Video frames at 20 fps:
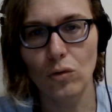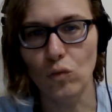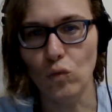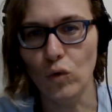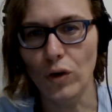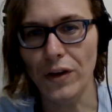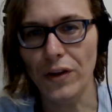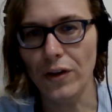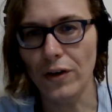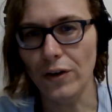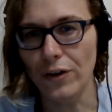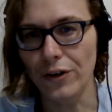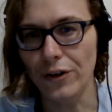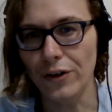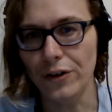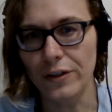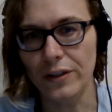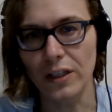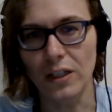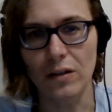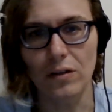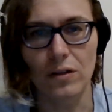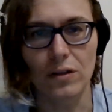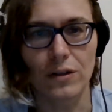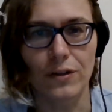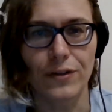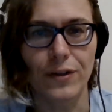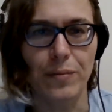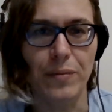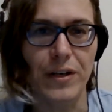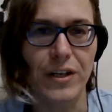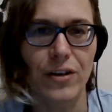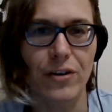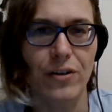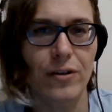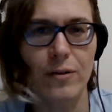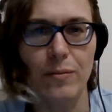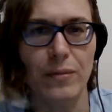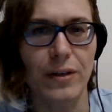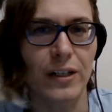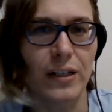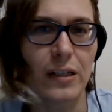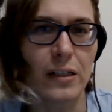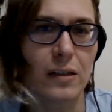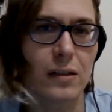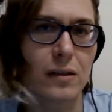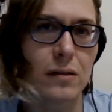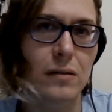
with her general demeanor, but